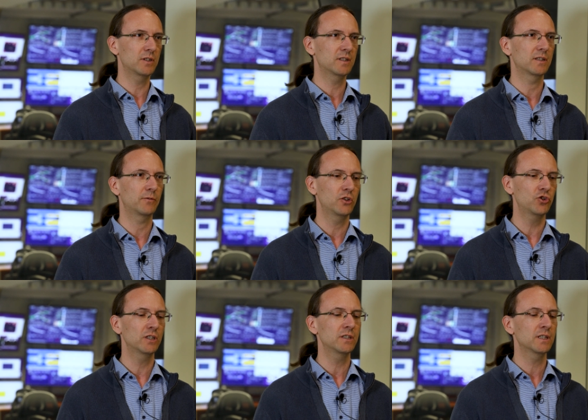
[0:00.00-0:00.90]
was
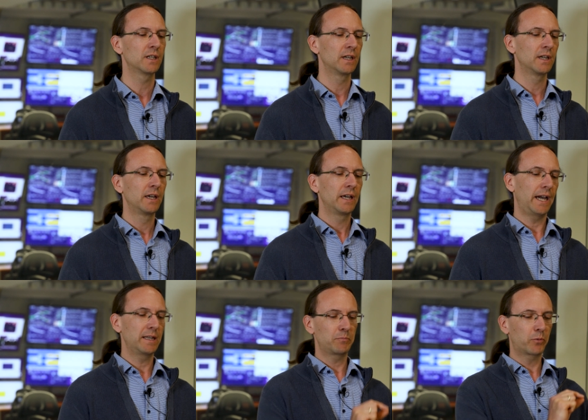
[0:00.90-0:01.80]
sufficient.
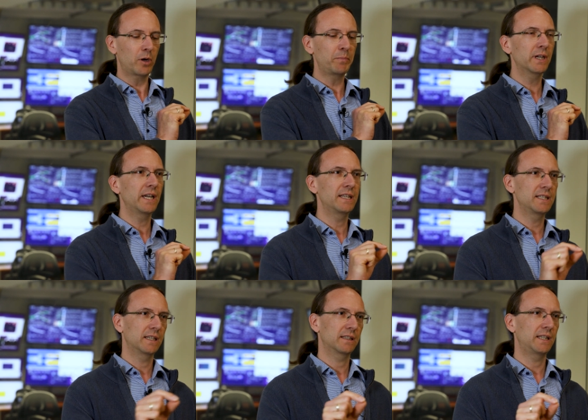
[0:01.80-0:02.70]
And
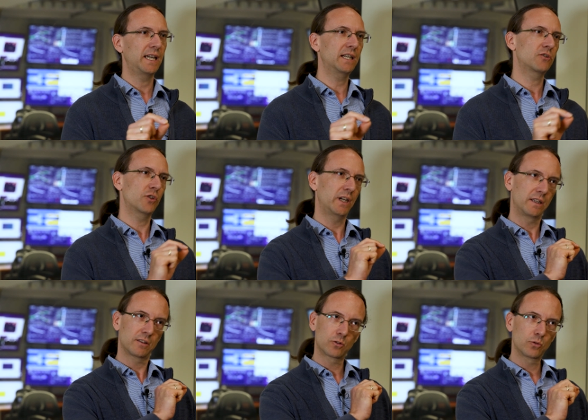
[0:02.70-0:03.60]
propagating the
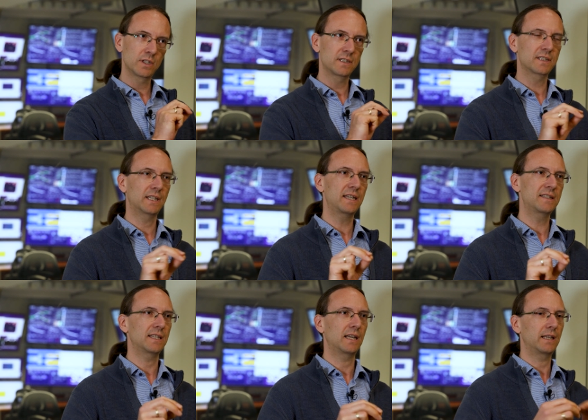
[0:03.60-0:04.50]
X-ray through this
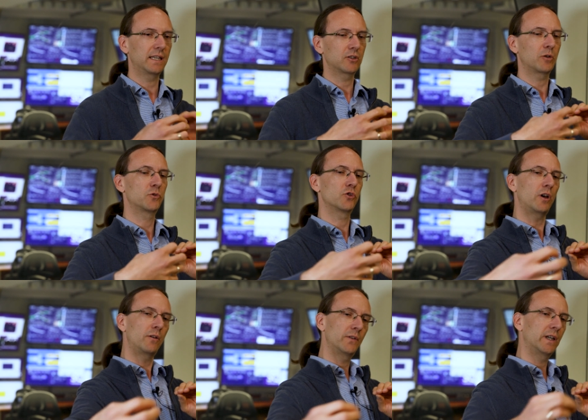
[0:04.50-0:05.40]
gas cell and
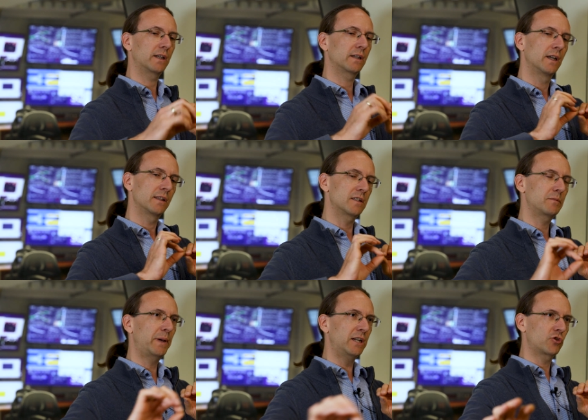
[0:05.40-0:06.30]
observing the
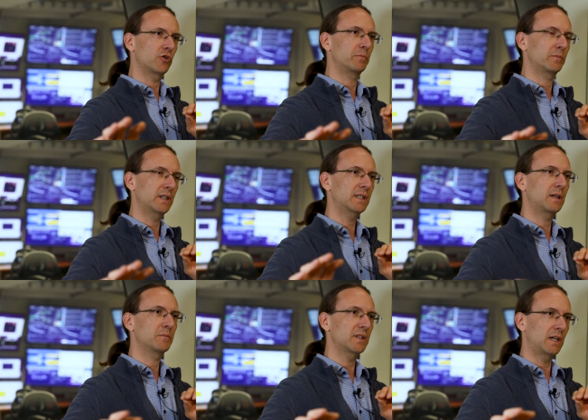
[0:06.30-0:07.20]
spectrum that
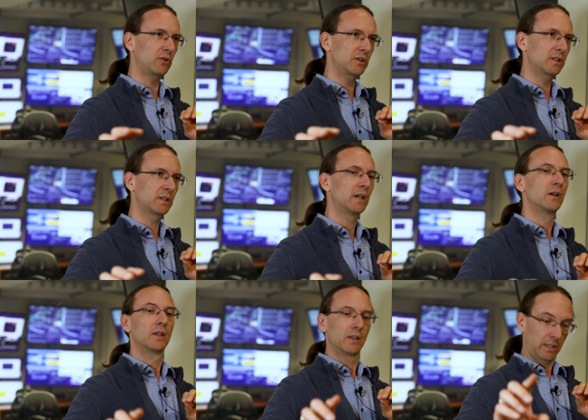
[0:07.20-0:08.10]
comes out
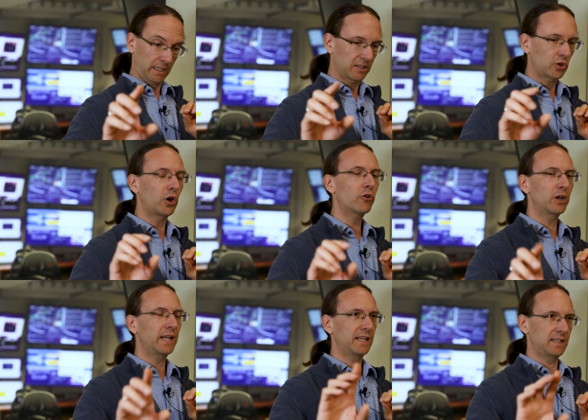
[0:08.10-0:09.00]
and
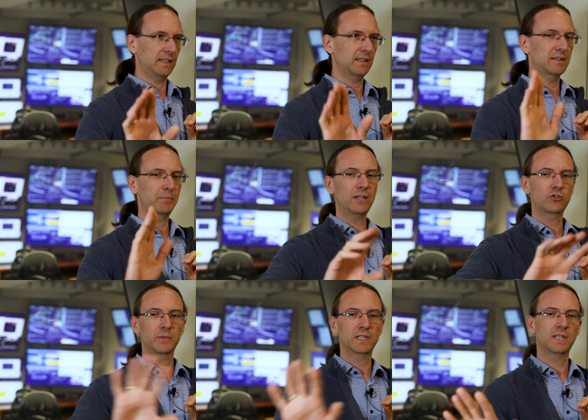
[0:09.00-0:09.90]
correlating the
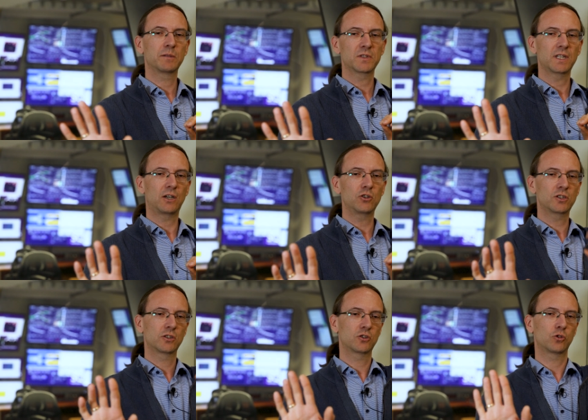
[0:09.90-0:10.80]
spectrum that comes
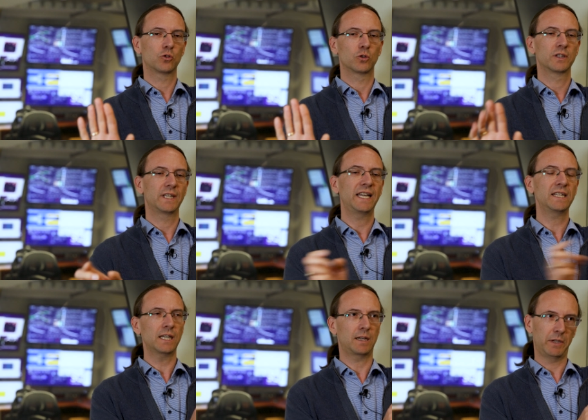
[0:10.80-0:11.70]
out to the
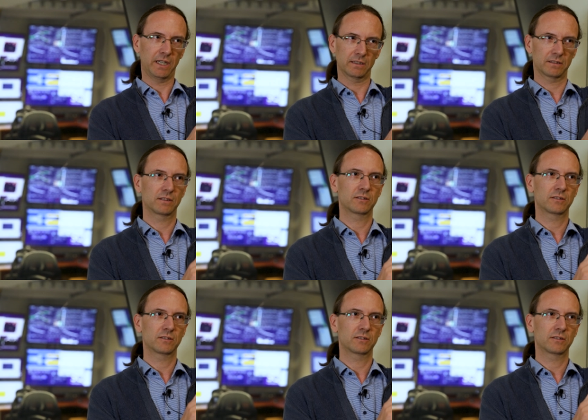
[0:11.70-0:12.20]
incoming